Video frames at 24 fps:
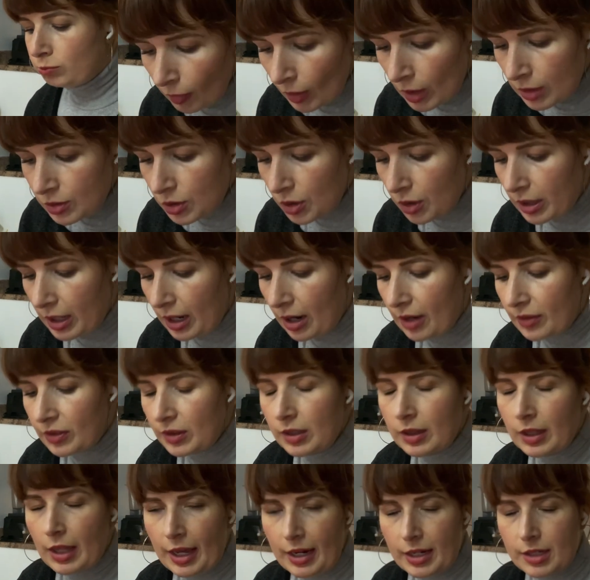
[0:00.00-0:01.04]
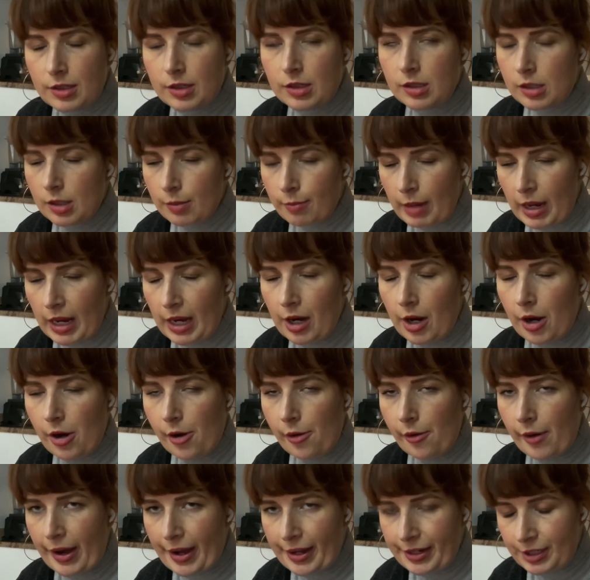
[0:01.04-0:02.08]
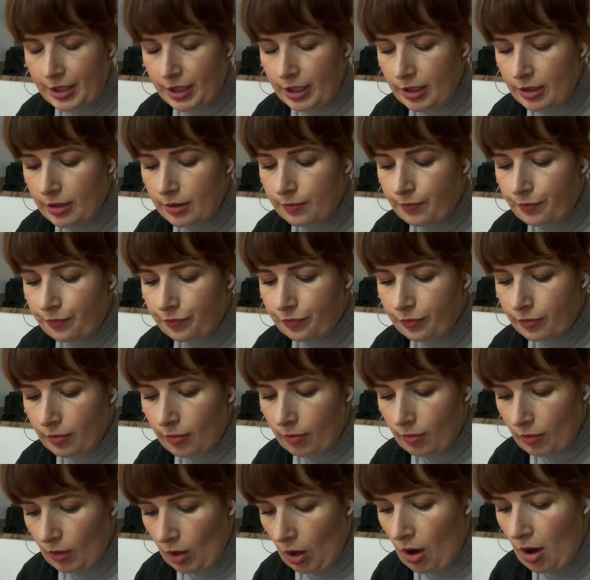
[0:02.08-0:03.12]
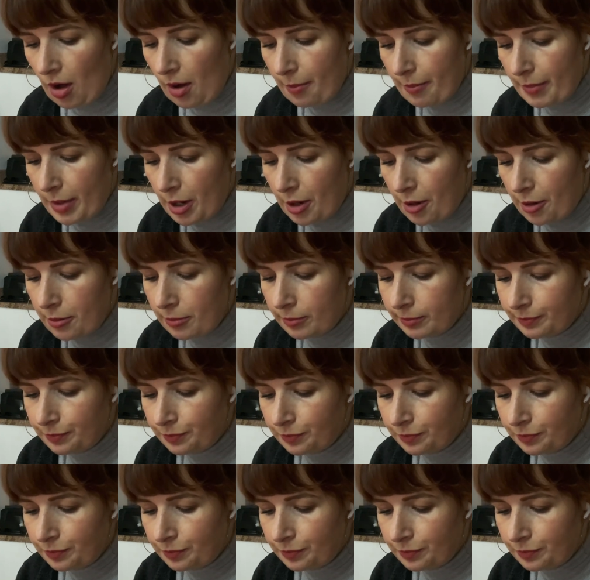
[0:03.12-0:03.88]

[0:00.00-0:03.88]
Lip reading: So they got the lettuce, tomato, onion combo,